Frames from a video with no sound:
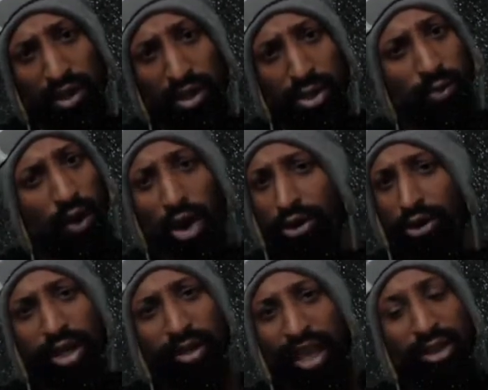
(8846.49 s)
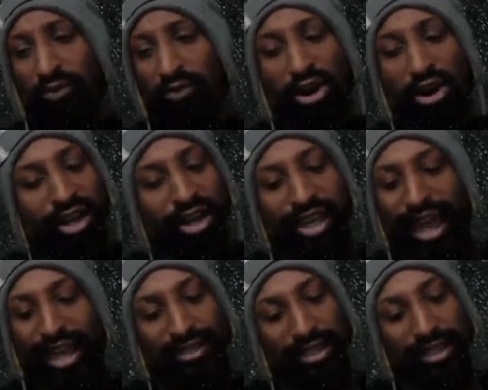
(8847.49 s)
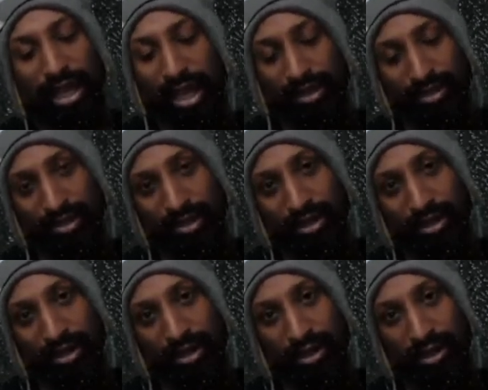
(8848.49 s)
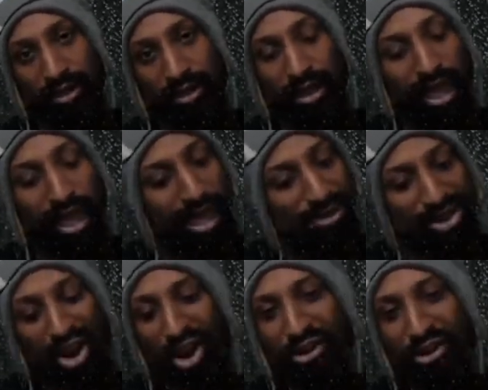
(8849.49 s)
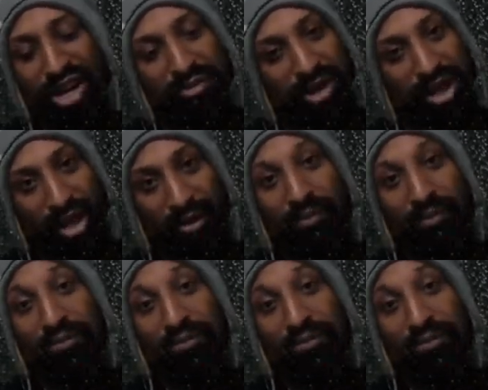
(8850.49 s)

You've already, you've already cast the dice the game has already begun.